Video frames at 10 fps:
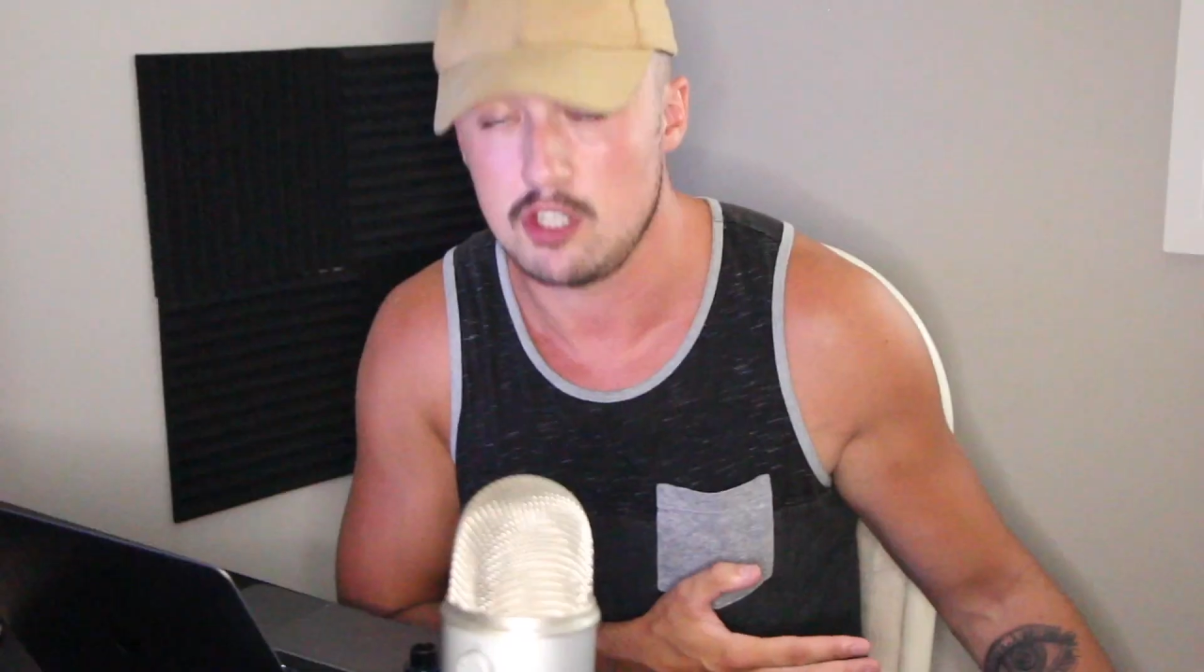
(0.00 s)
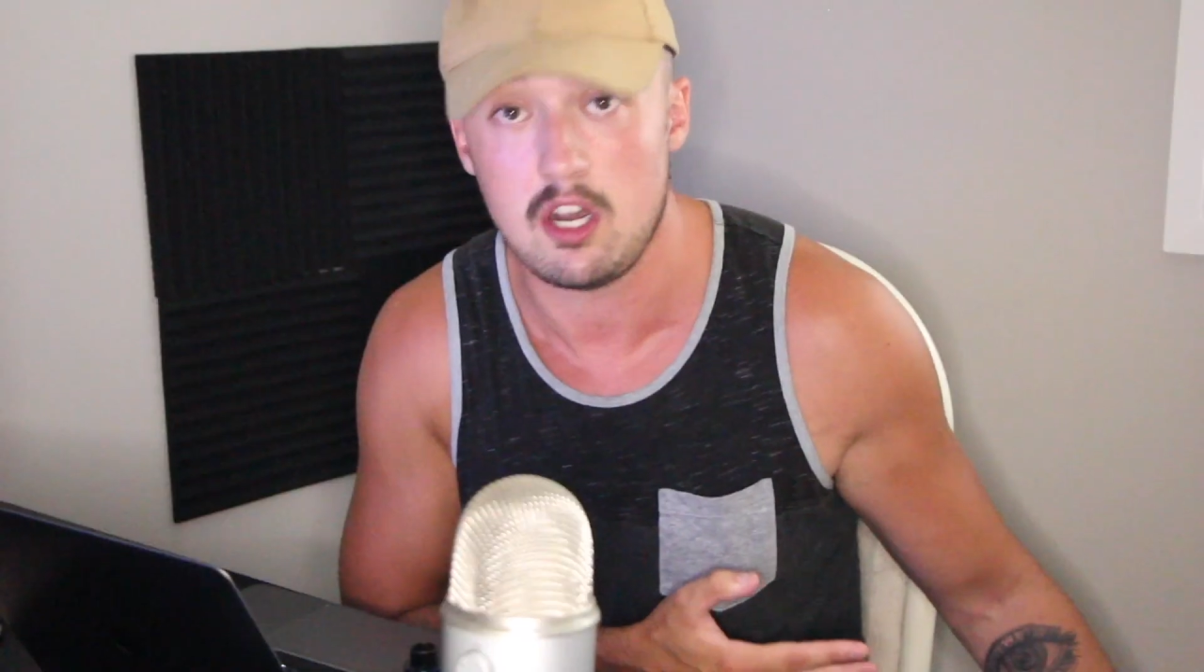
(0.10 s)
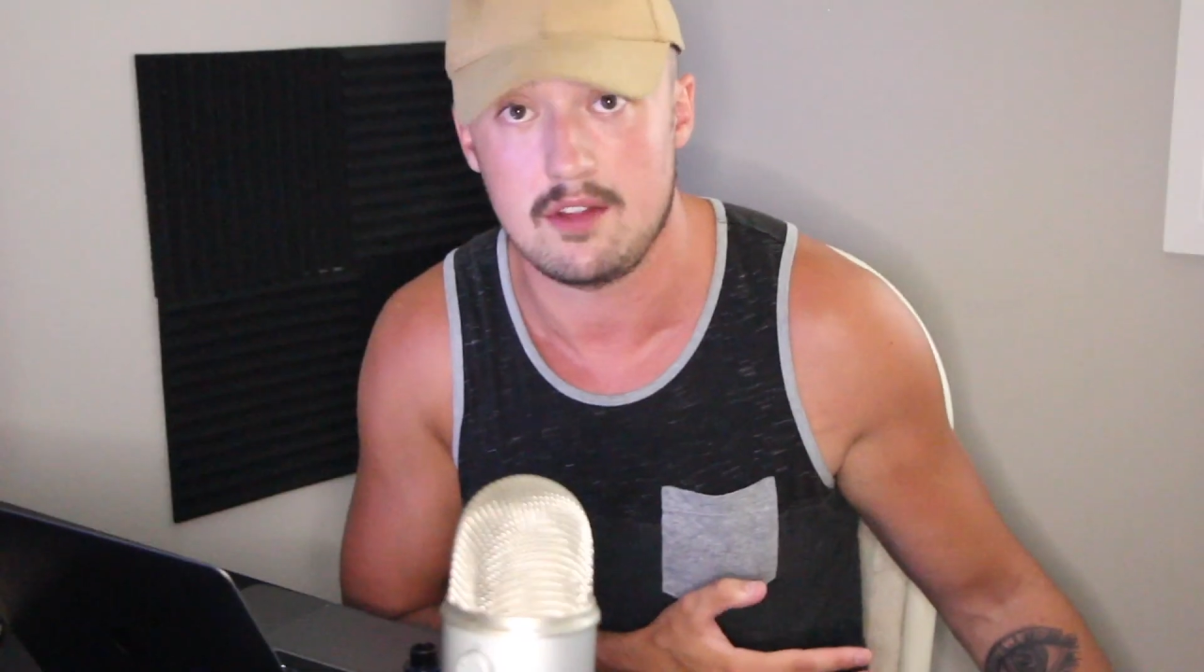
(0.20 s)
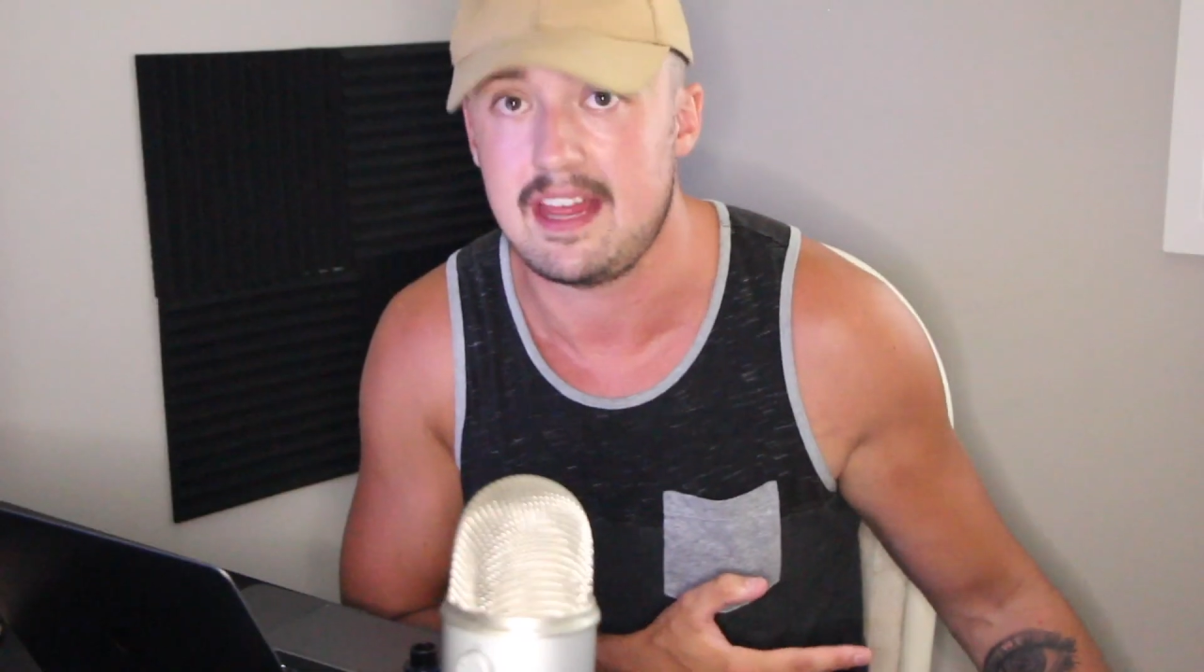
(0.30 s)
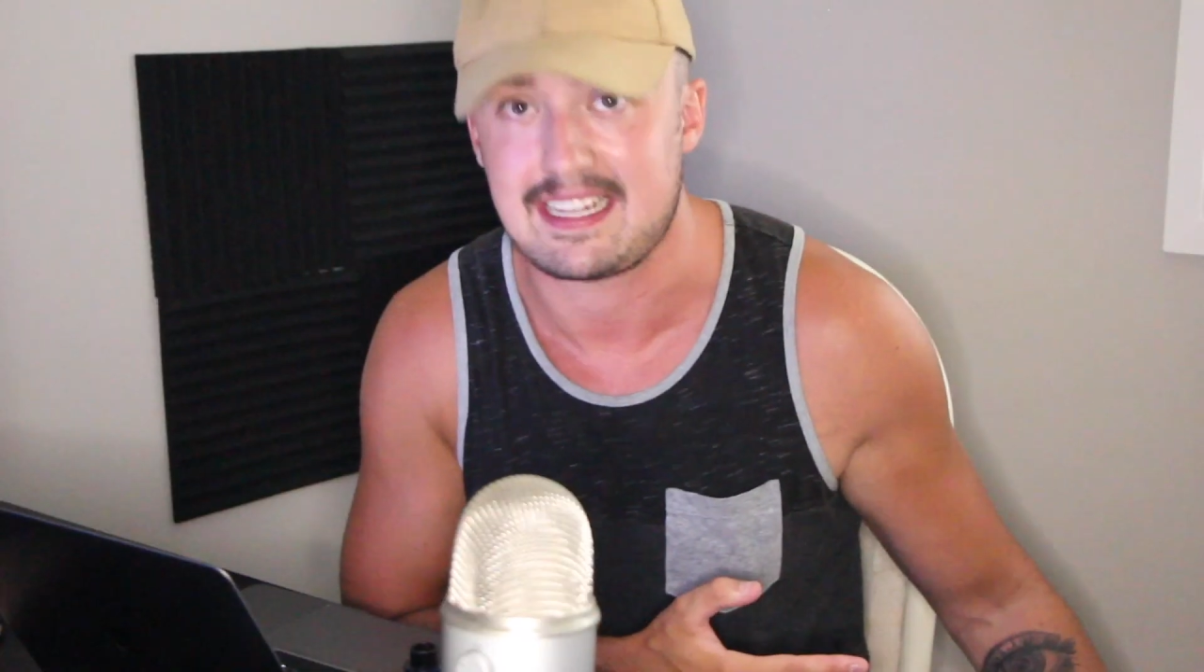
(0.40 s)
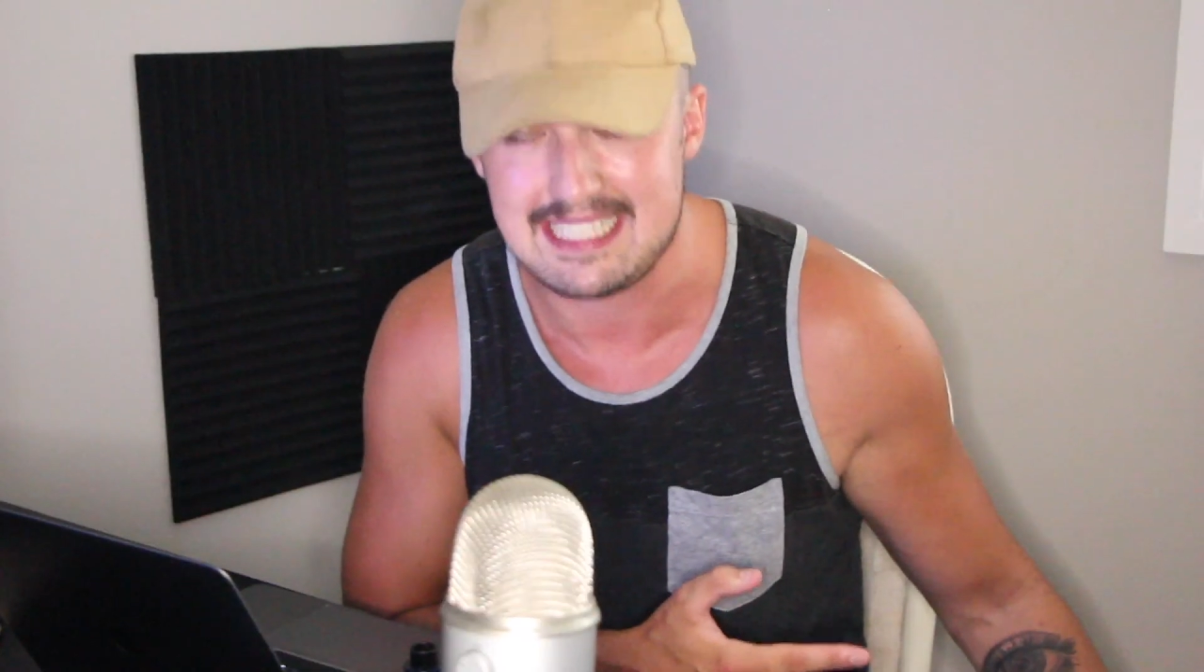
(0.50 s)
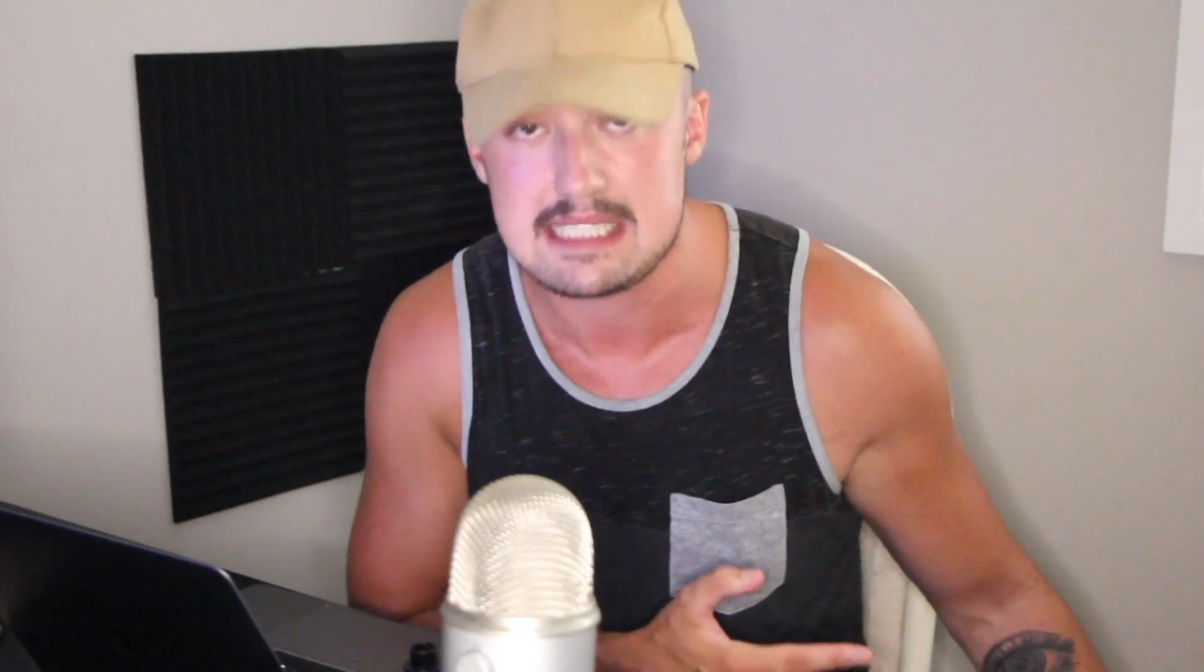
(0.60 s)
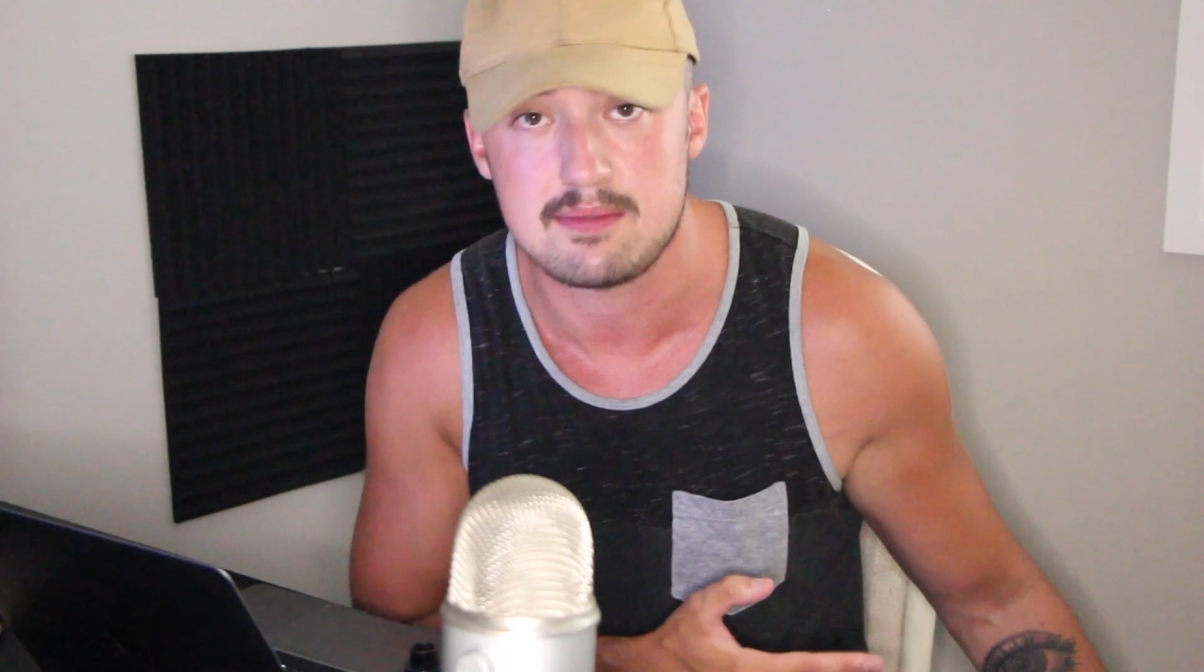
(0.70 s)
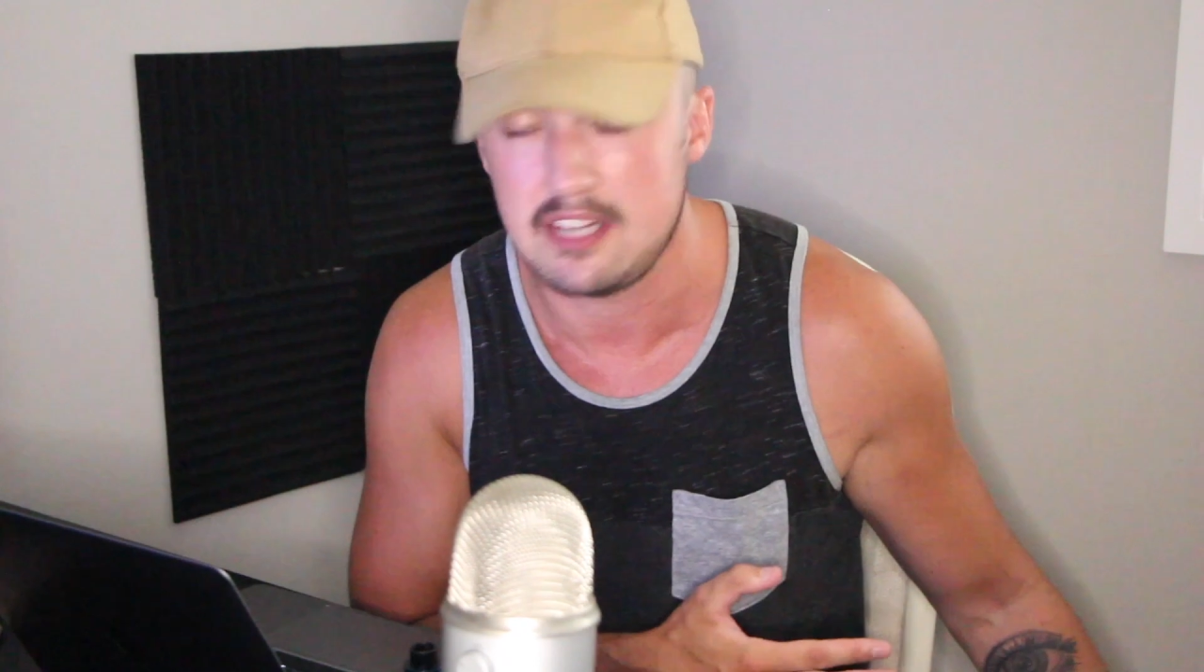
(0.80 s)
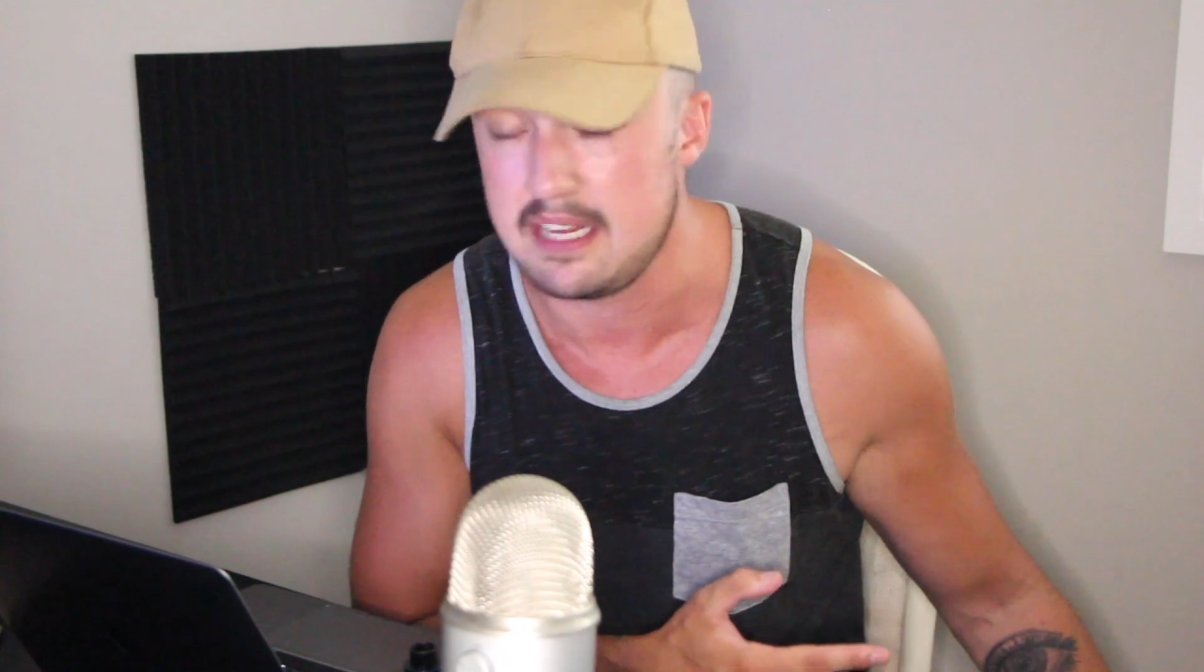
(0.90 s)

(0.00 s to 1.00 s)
You know, like this,